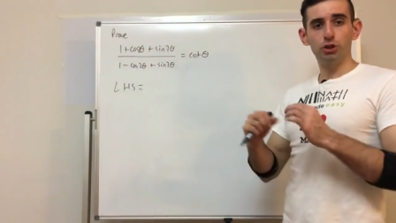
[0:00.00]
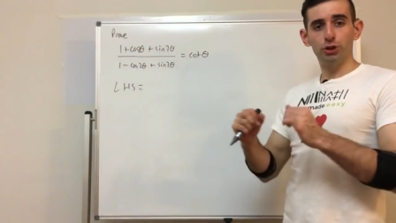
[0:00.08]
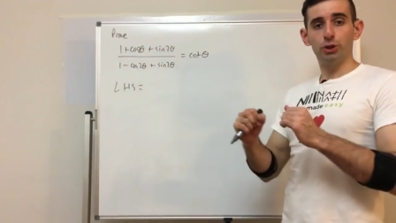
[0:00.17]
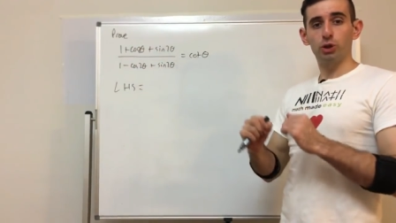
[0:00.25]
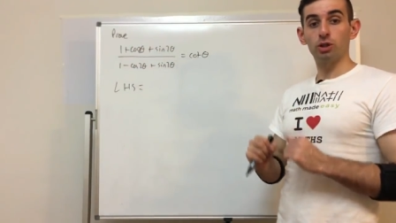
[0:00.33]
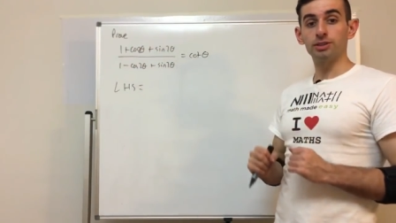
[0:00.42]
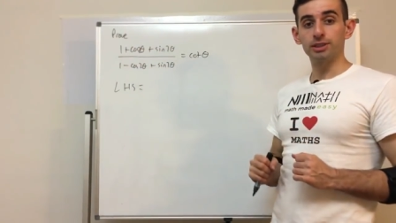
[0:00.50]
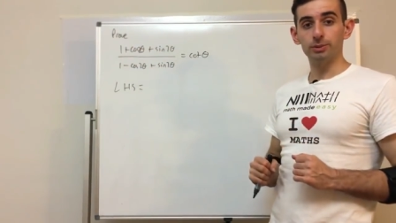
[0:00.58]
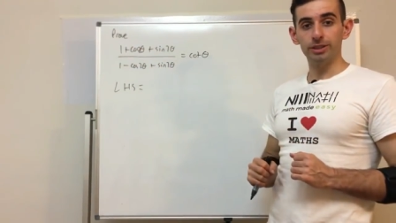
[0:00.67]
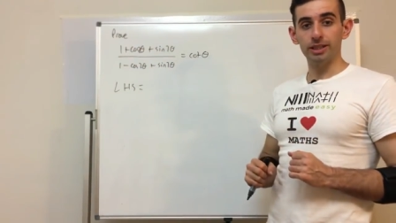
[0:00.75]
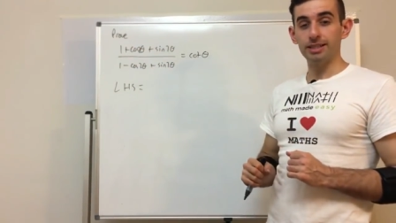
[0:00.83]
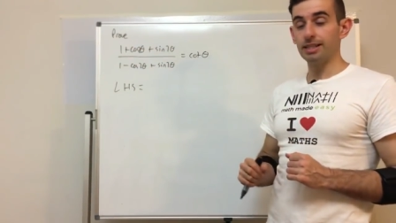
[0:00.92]
2 cos
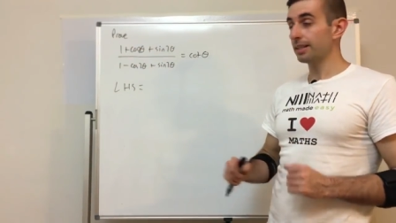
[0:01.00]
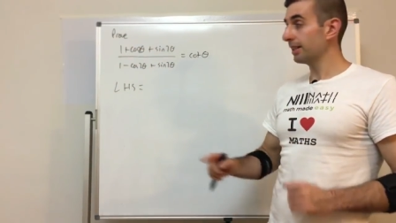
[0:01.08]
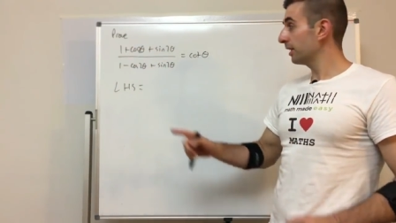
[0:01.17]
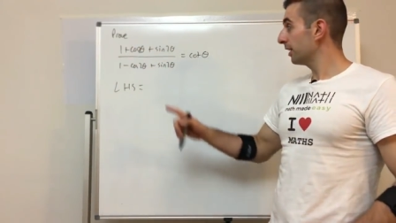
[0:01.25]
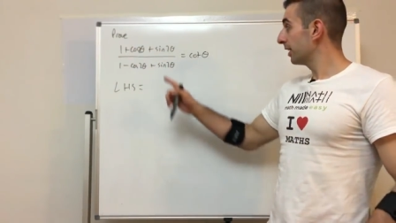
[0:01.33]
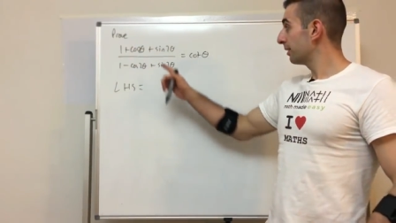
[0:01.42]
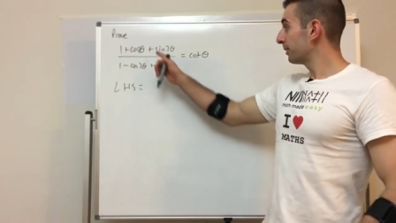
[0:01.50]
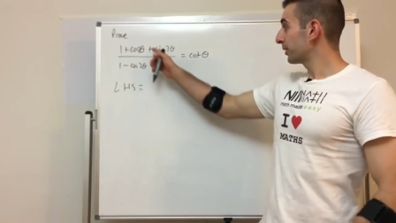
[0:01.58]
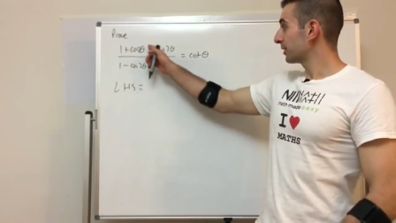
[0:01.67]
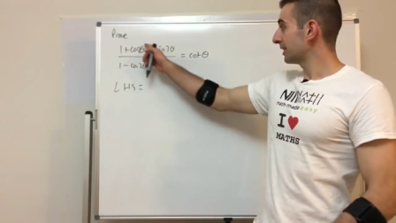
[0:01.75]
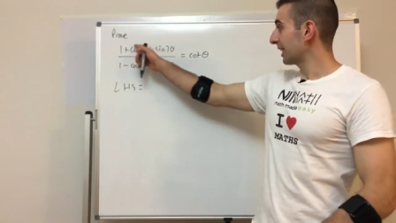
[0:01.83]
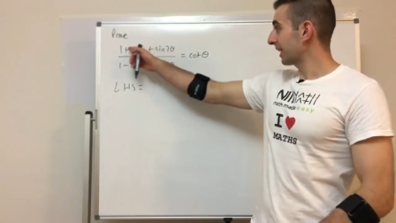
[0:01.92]
squared identity
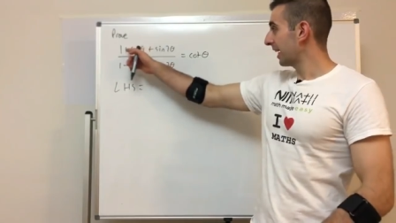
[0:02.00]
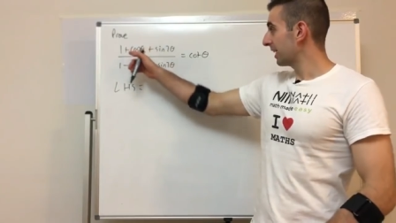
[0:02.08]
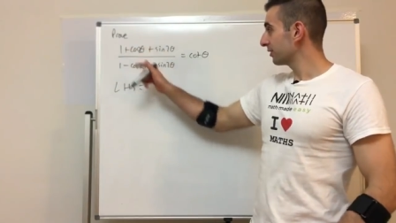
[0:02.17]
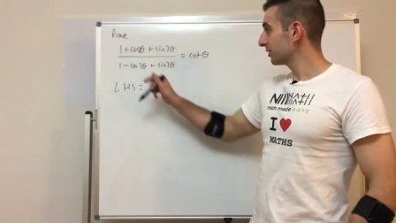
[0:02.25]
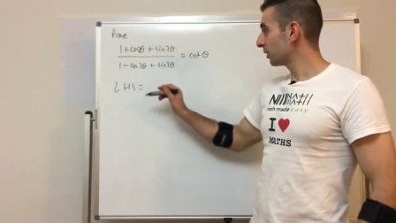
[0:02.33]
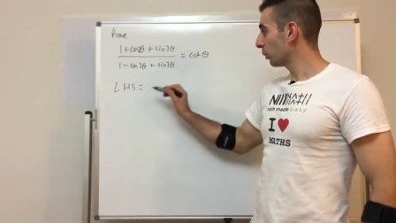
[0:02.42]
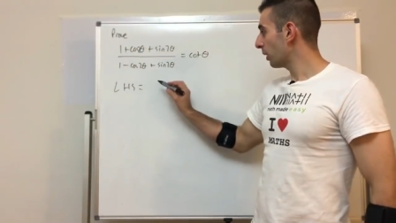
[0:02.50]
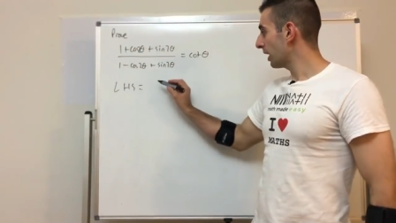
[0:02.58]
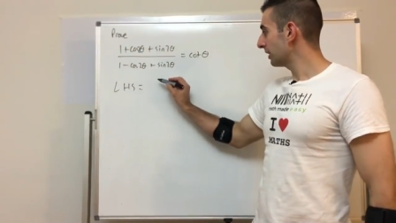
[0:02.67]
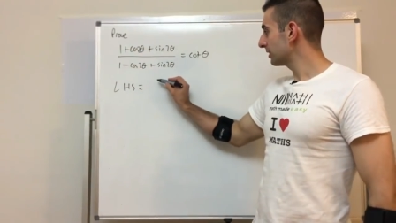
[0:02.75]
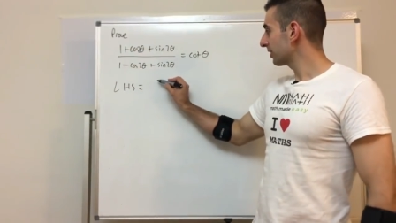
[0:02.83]
because that cancels the 1,